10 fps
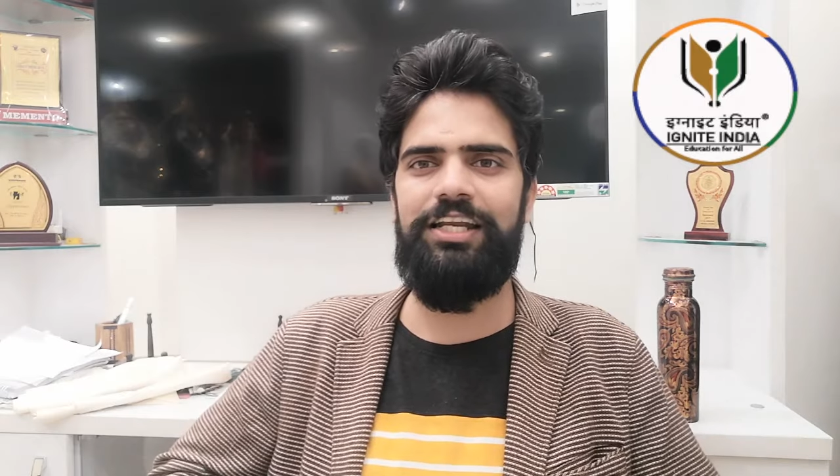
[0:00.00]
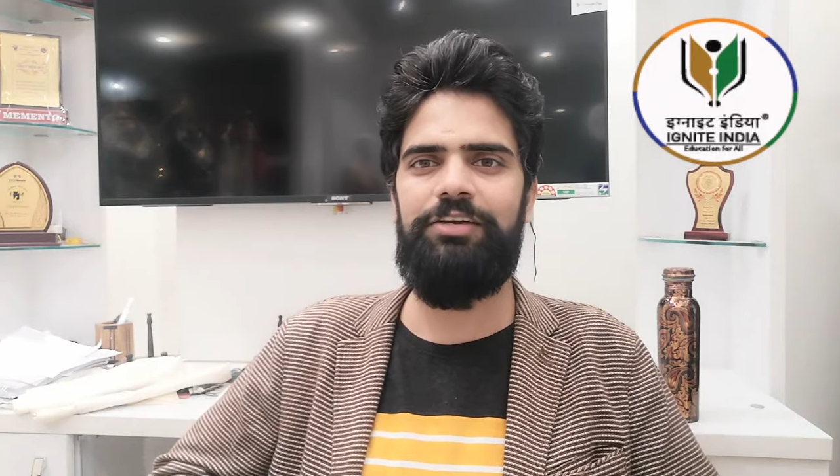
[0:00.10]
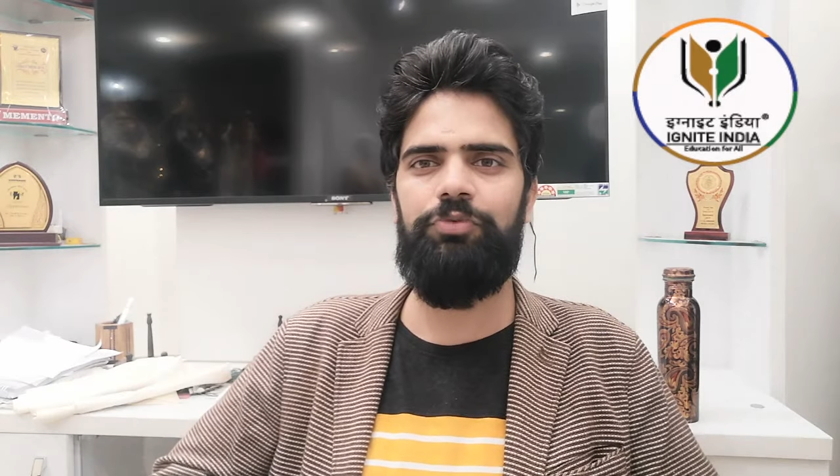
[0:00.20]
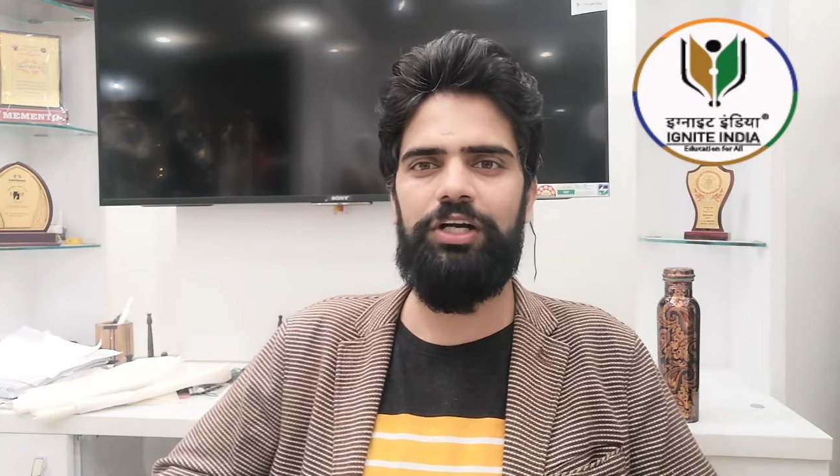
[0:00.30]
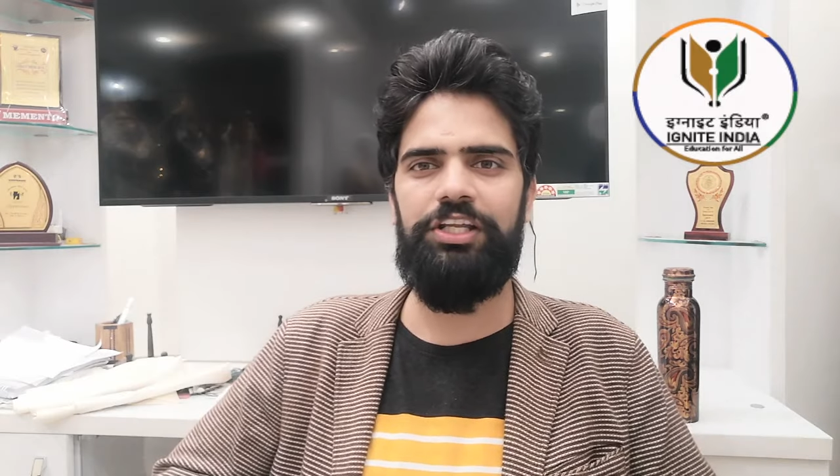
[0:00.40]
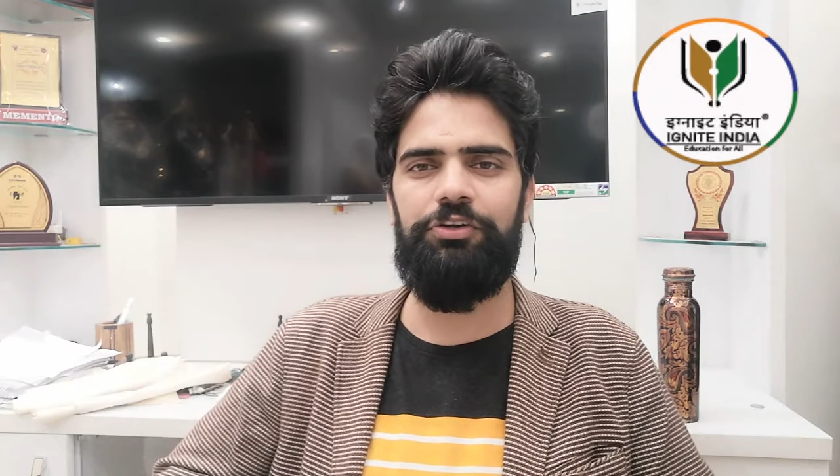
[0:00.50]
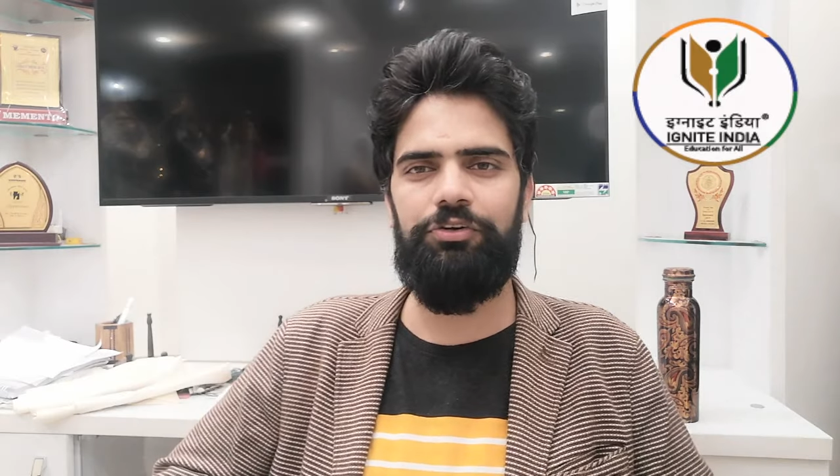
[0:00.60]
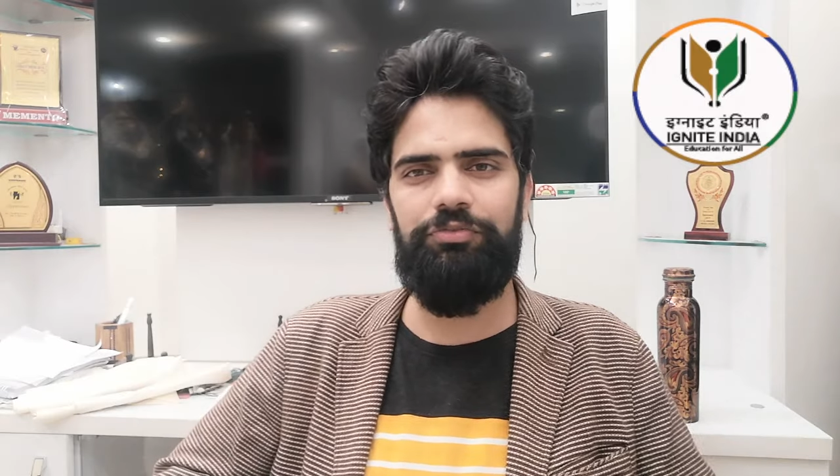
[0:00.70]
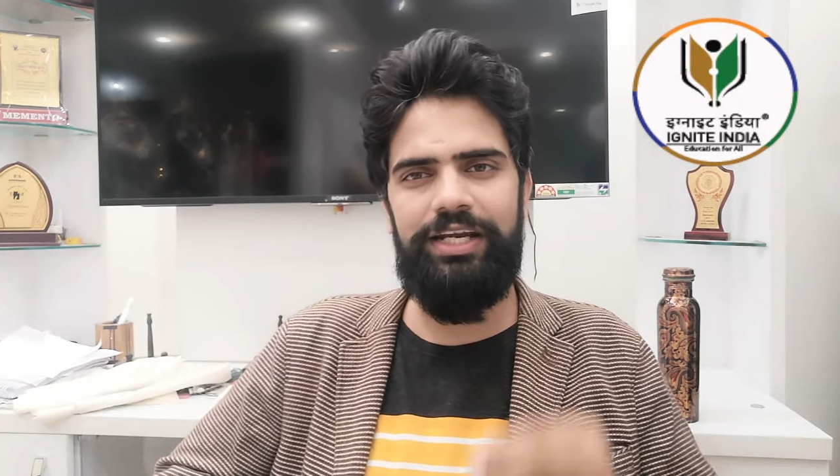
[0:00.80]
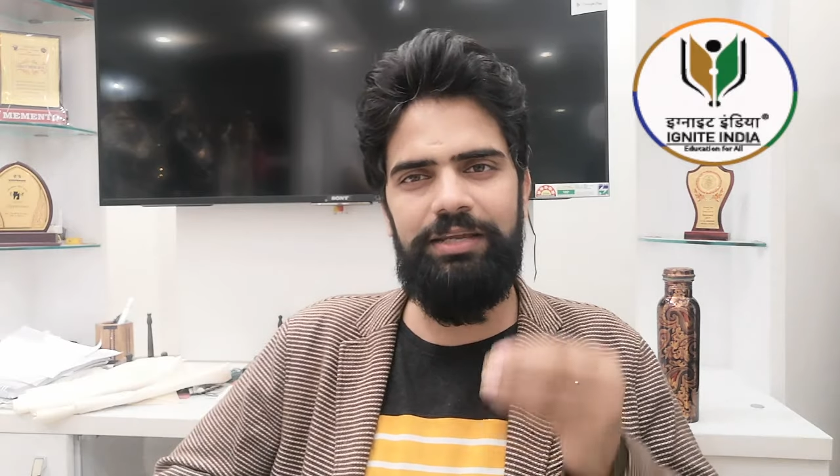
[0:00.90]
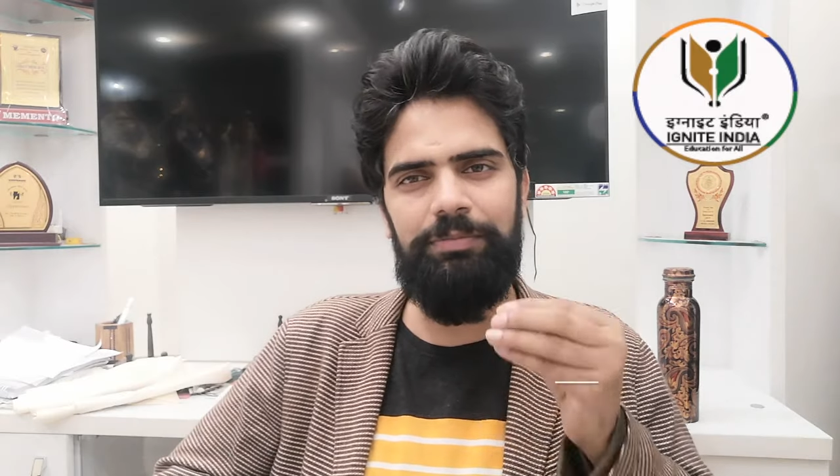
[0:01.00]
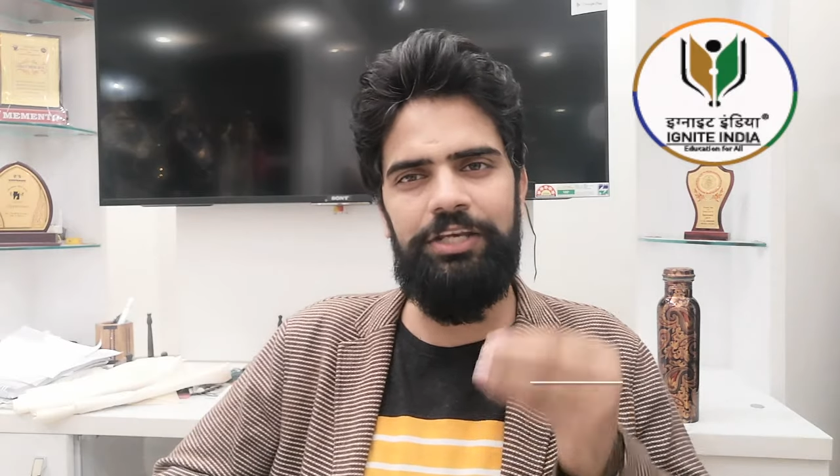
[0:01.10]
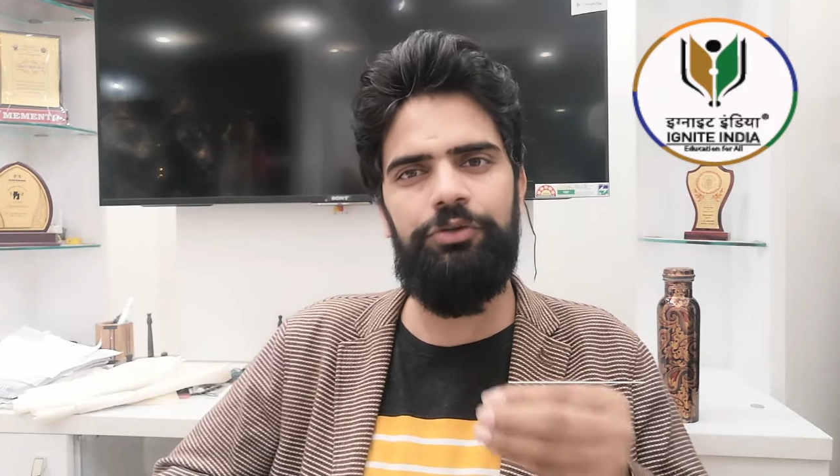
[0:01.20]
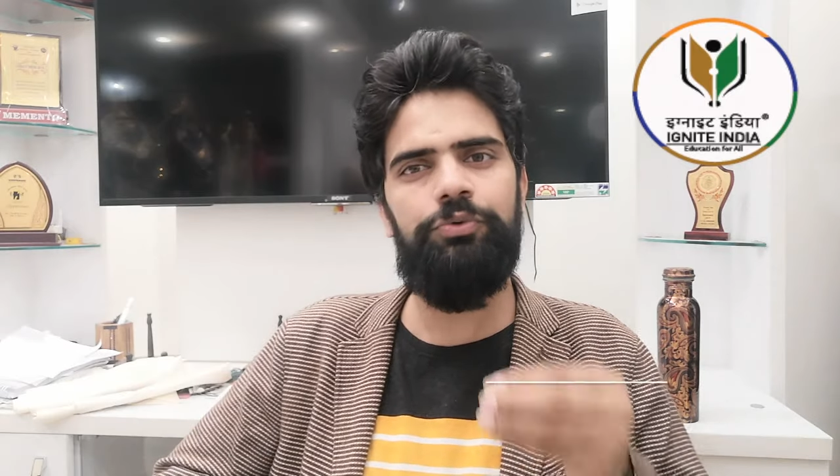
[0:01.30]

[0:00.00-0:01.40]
working on very minute